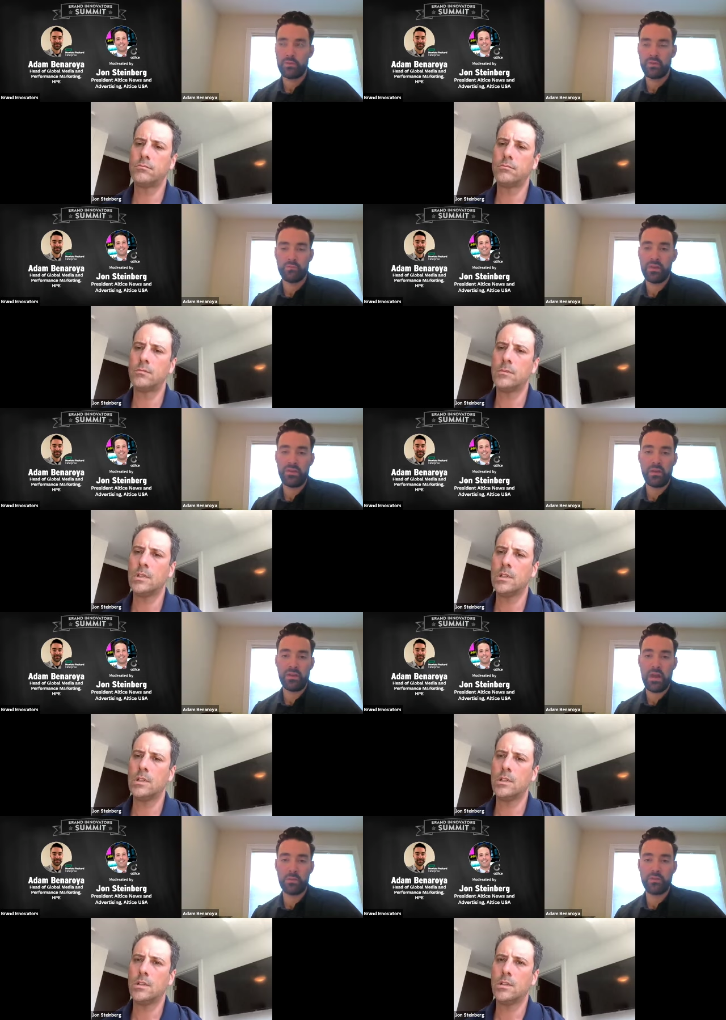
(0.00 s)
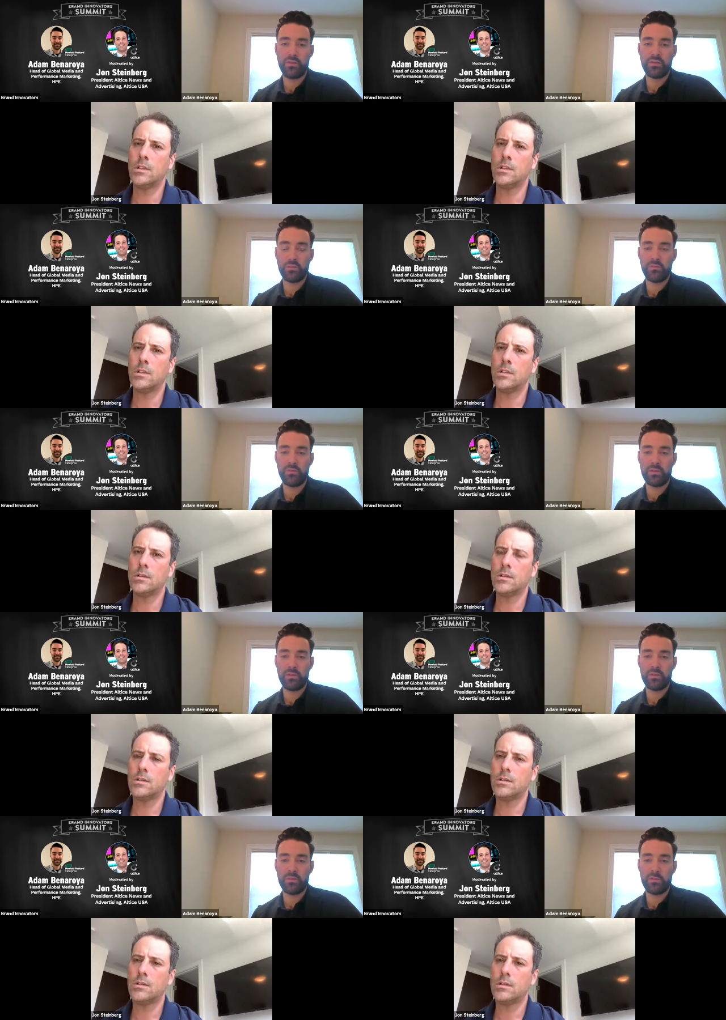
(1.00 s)
Speaker 1: just rethink how we're doing some of our, you know,
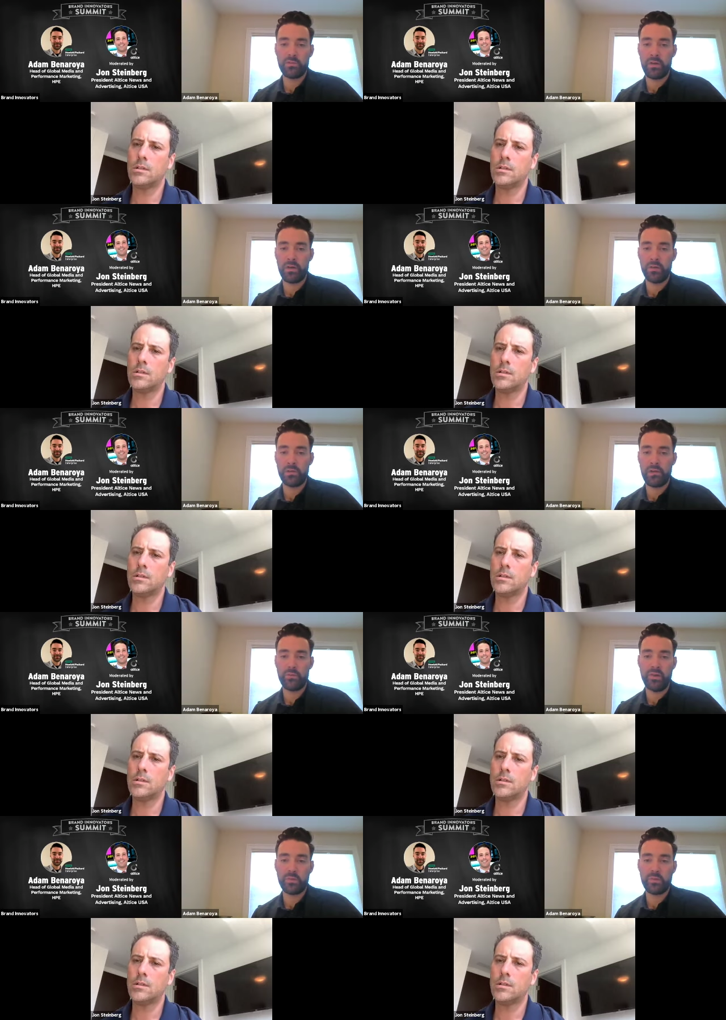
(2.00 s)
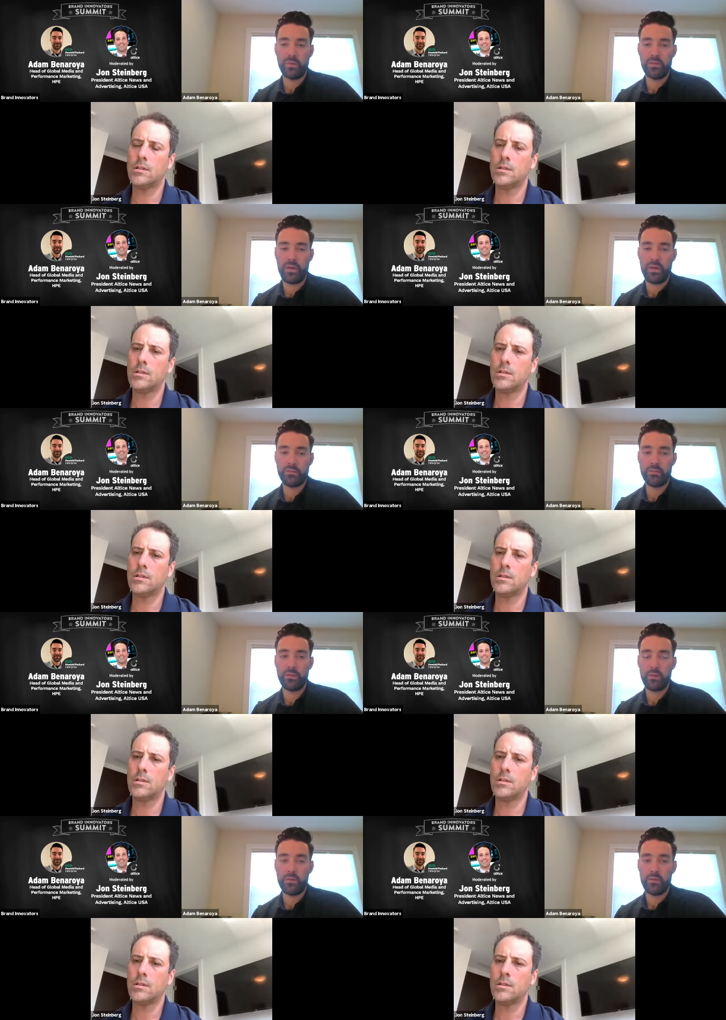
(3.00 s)
some of our investment and
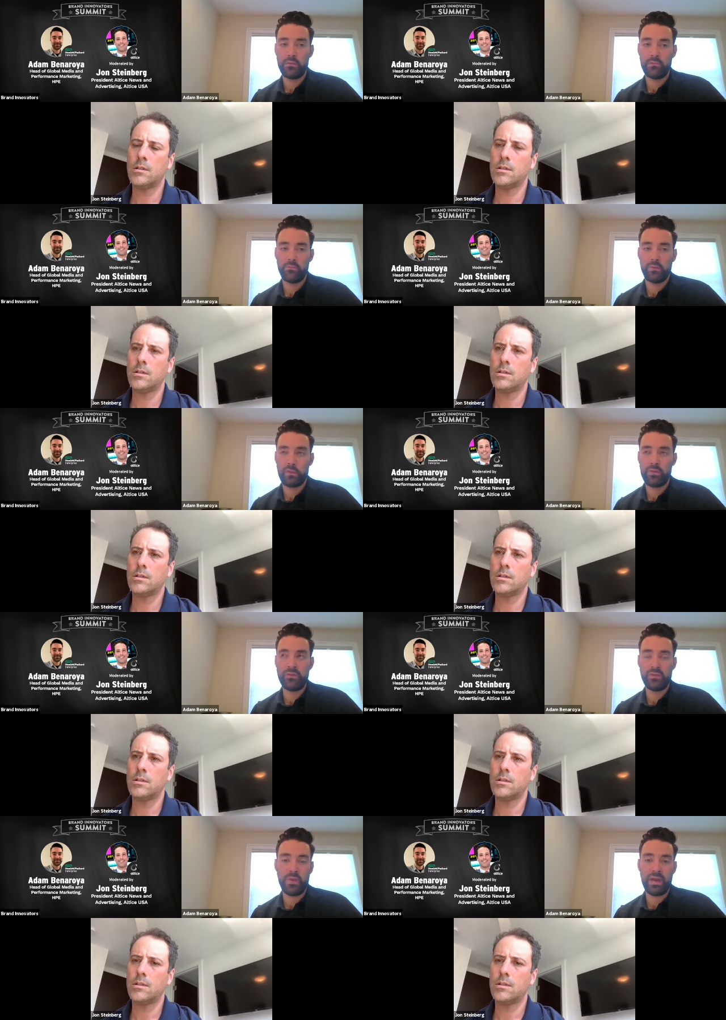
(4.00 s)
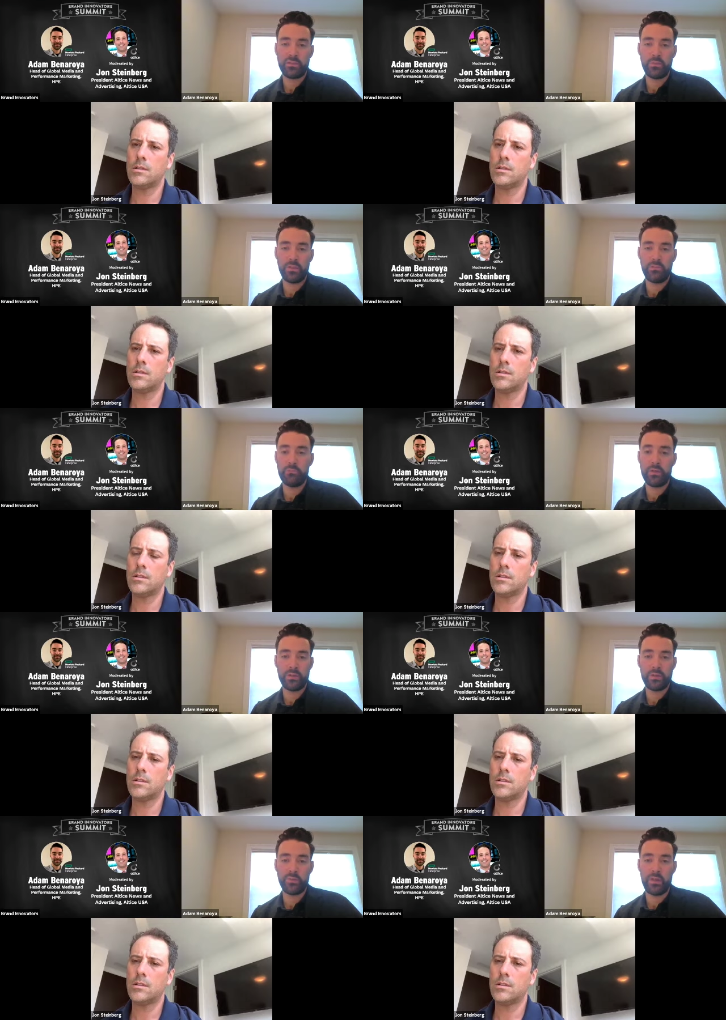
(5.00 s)
drive impact with really
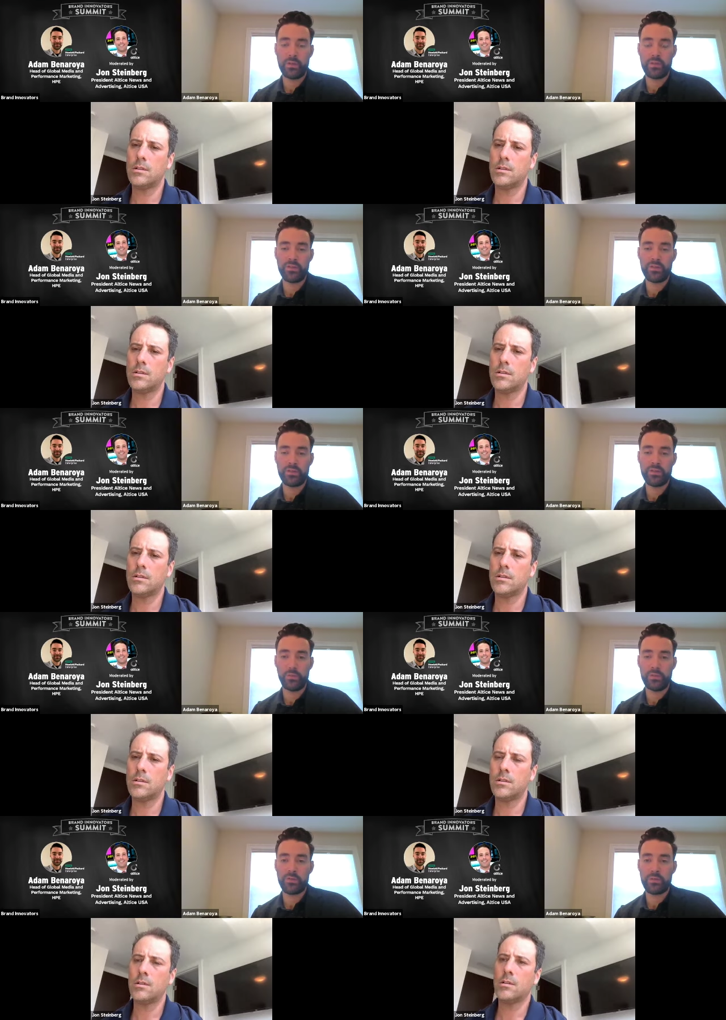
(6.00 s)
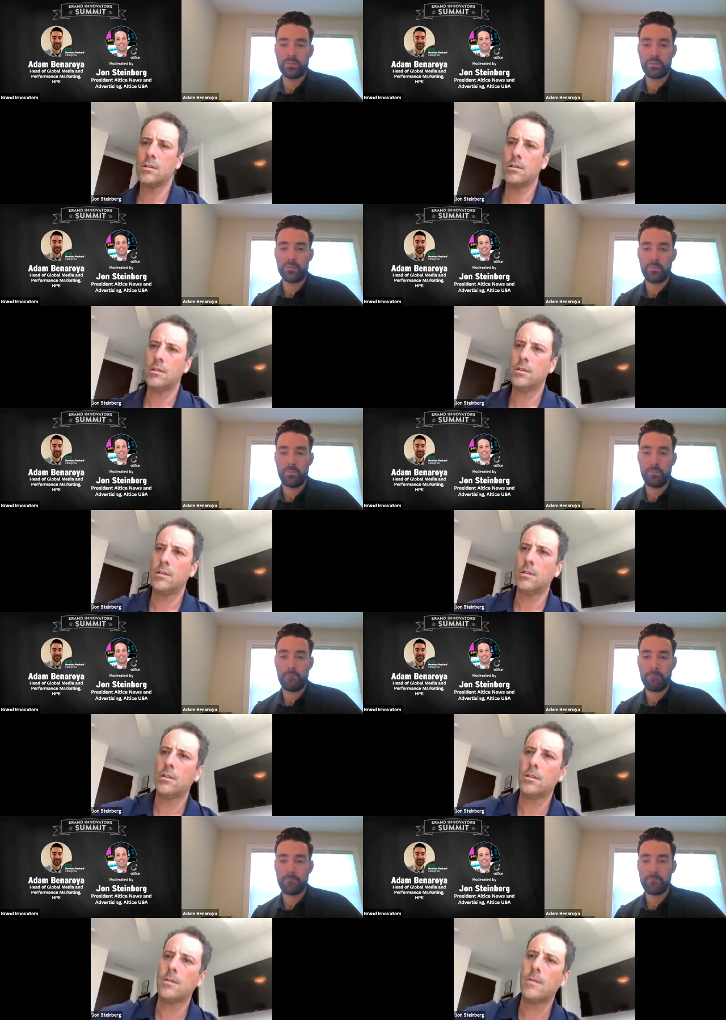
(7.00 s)
small
Speaker 2: budgets in some places
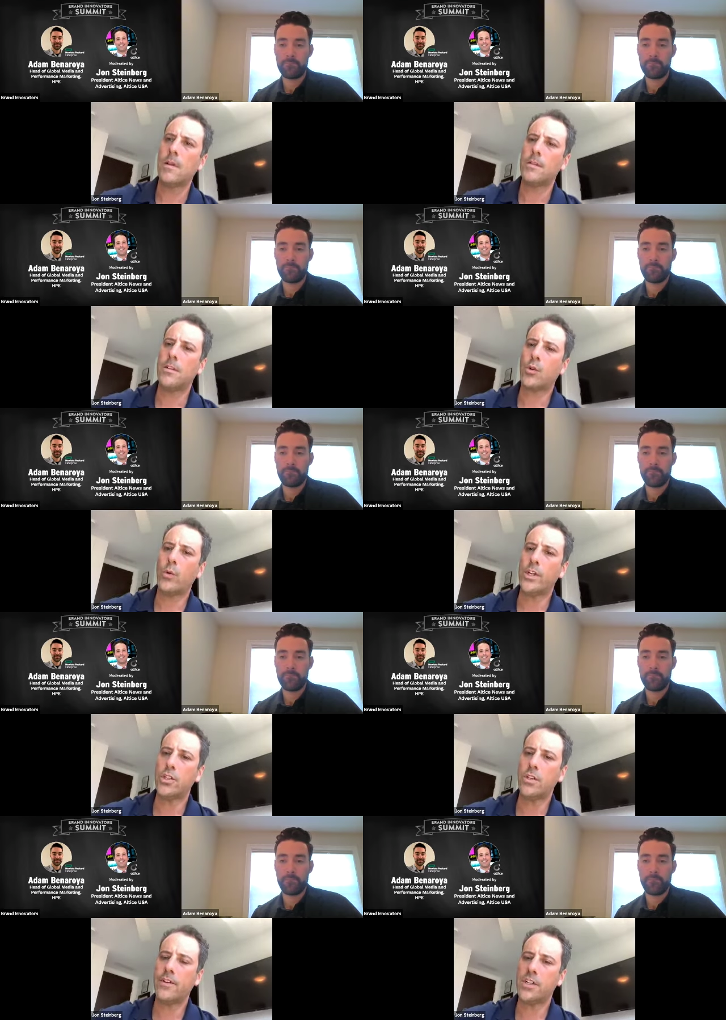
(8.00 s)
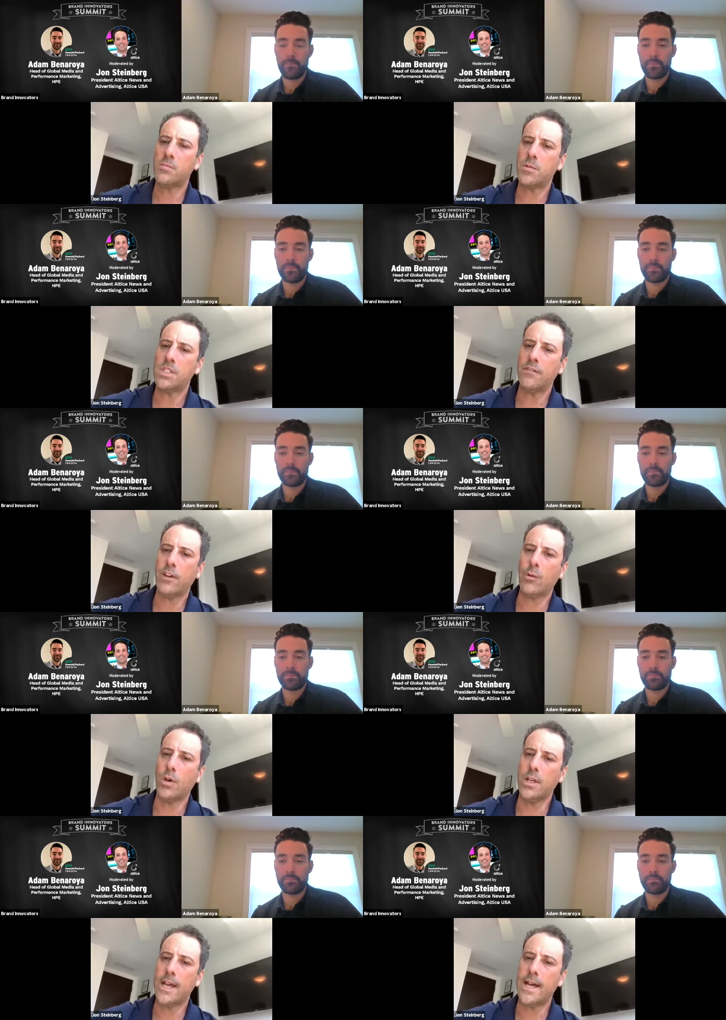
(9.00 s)
another question, a very specific one.
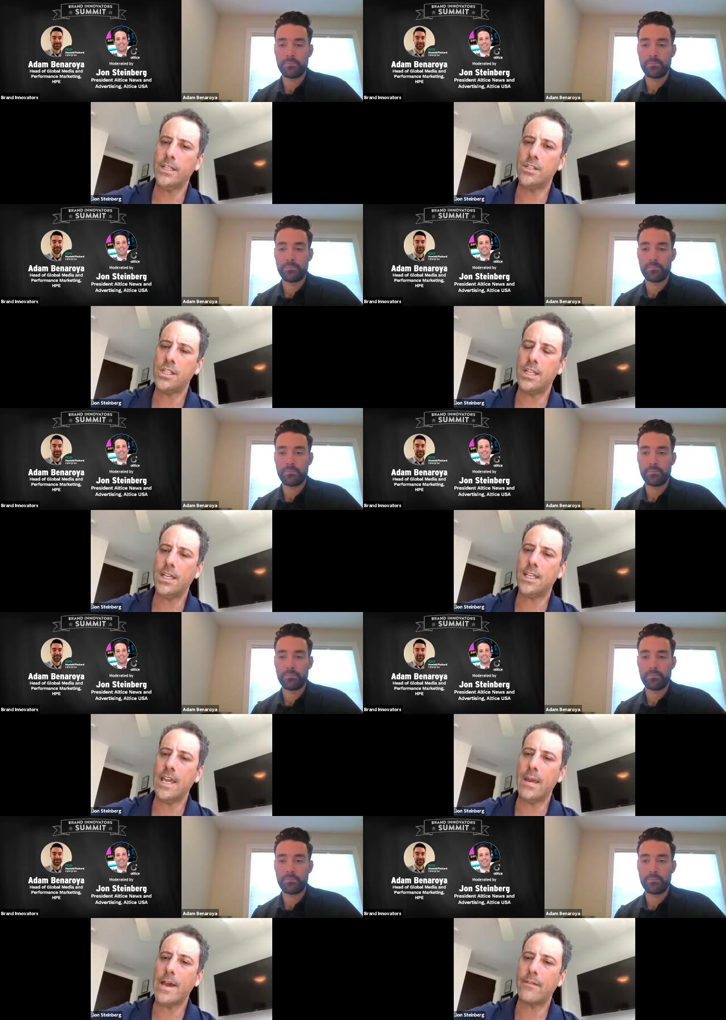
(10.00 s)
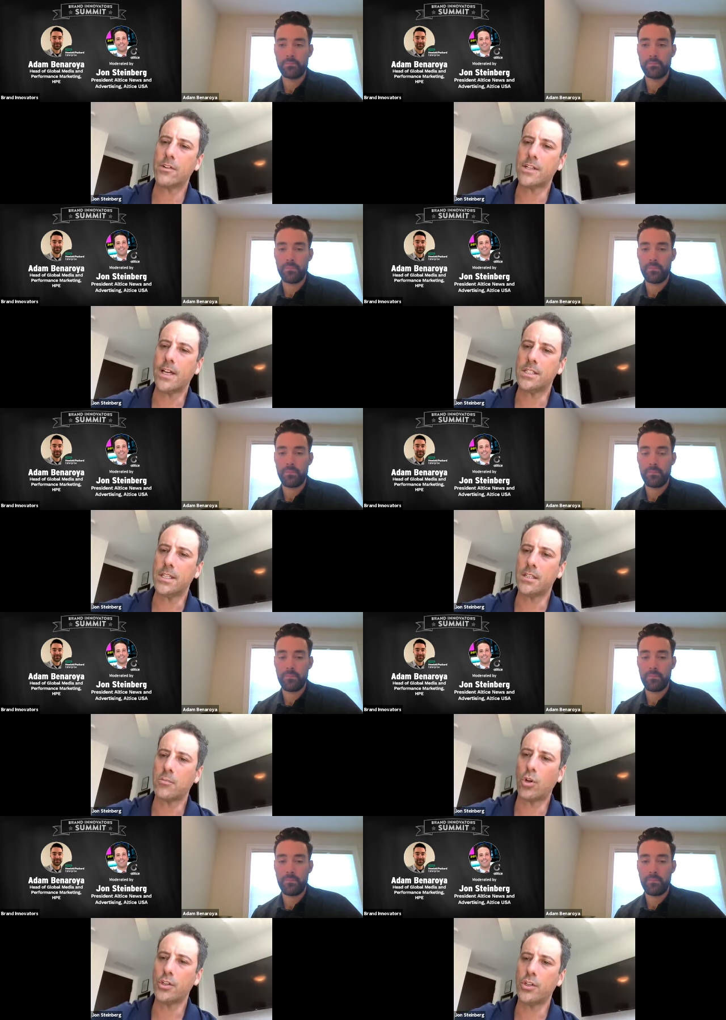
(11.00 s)
How do you see in-game advertising as part of